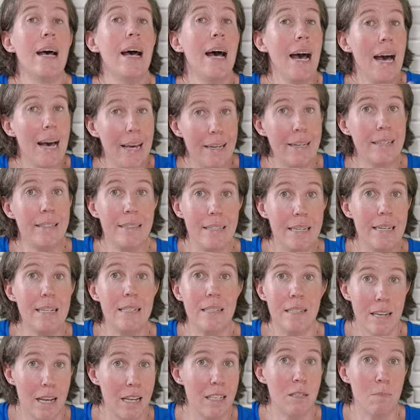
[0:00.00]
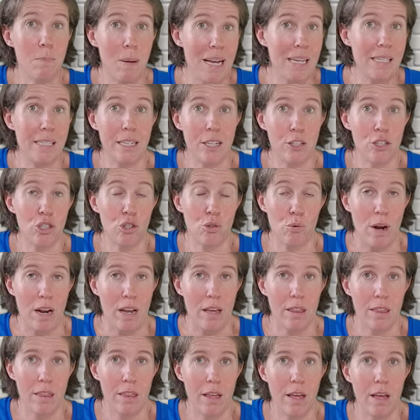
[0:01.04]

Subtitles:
and it needs its basic strength.